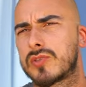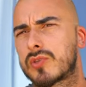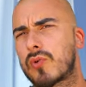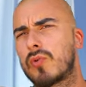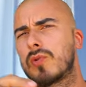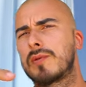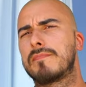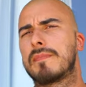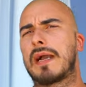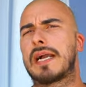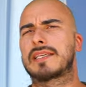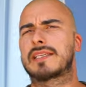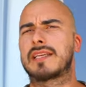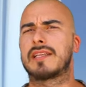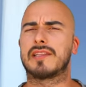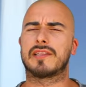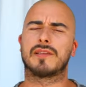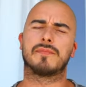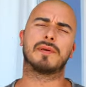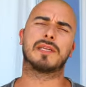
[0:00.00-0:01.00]
scrolling back a
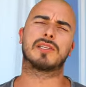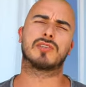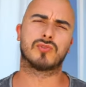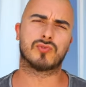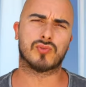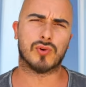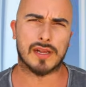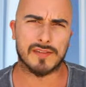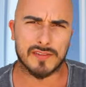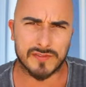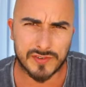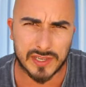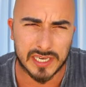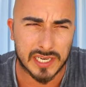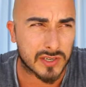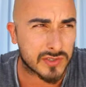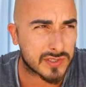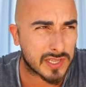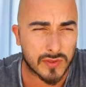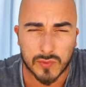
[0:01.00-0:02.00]
little bit to travel
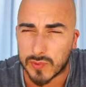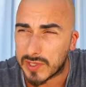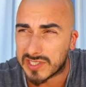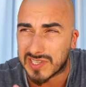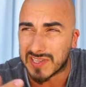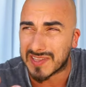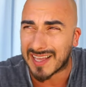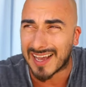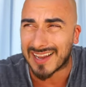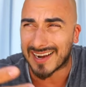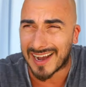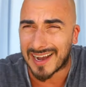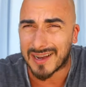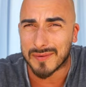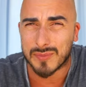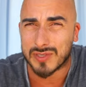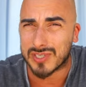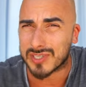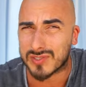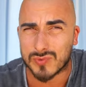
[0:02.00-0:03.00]
videos, and the reason that
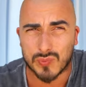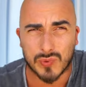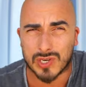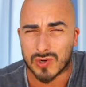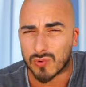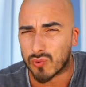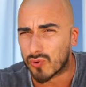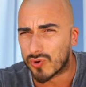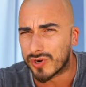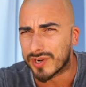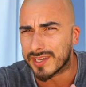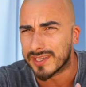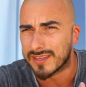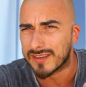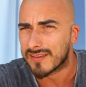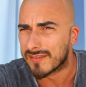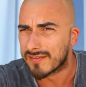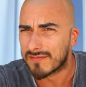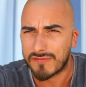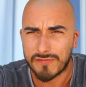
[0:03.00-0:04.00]
I'm just
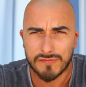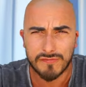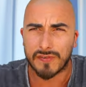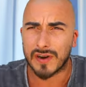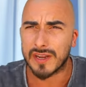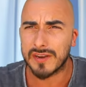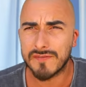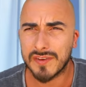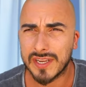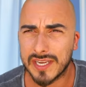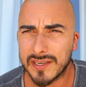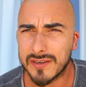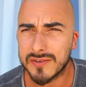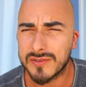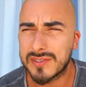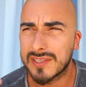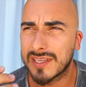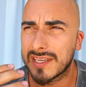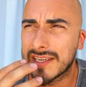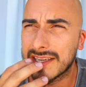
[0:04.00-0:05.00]
recording fun
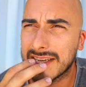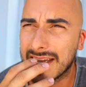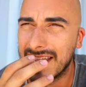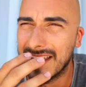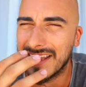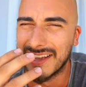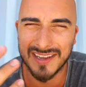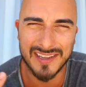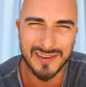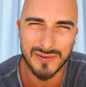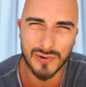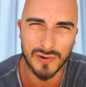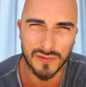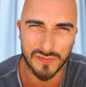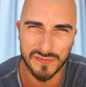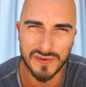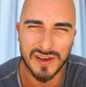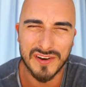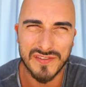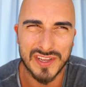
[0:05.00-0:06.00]
videos, or
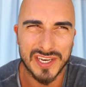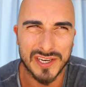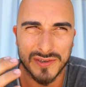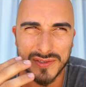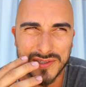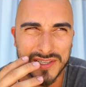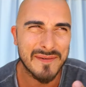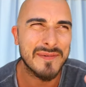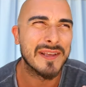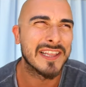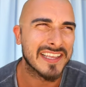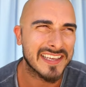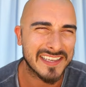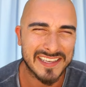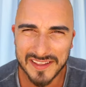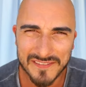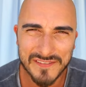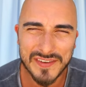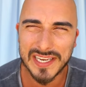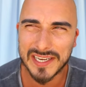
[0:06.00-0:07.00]
fun videos, I mean like
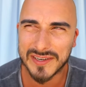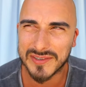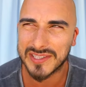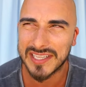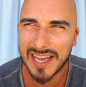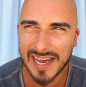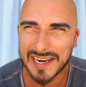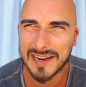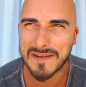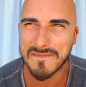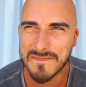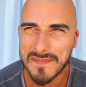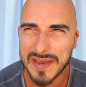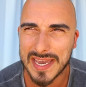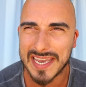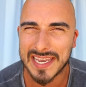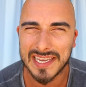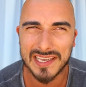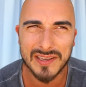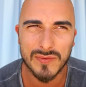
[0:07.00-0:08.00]
the videos that I
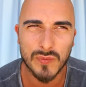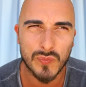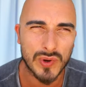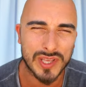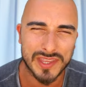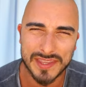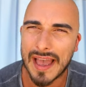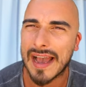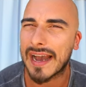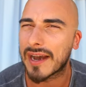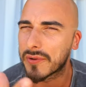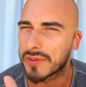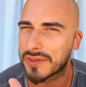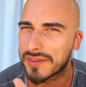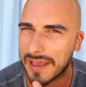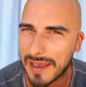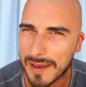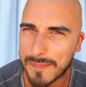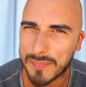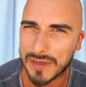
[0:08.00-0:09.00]
make without
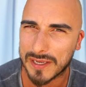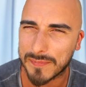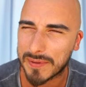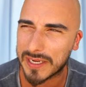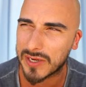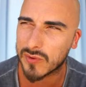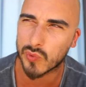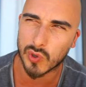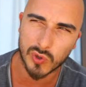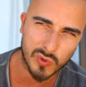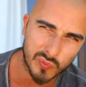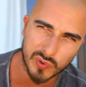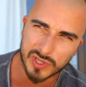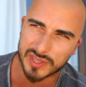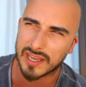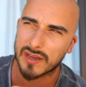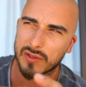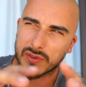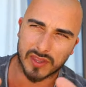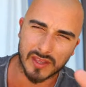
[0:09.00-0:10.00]
the epic B-roll,
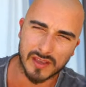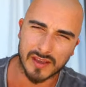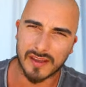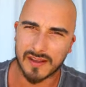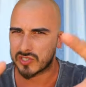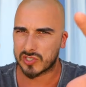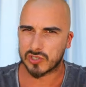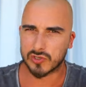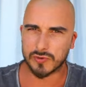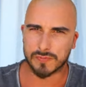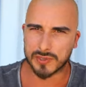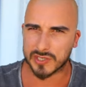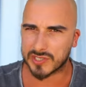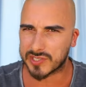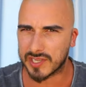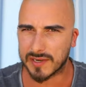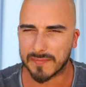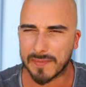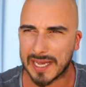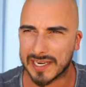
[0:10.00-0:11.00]
without the super
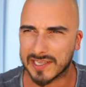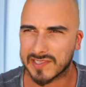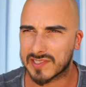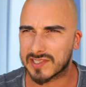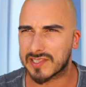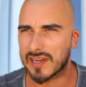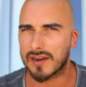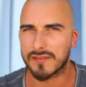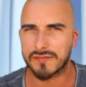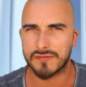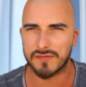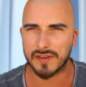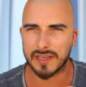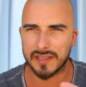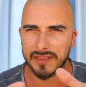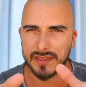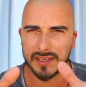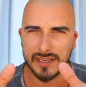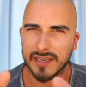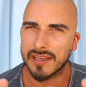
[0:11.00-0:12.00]
cinematic stuff
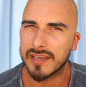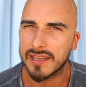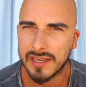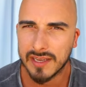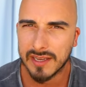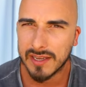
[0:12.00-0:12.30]
and the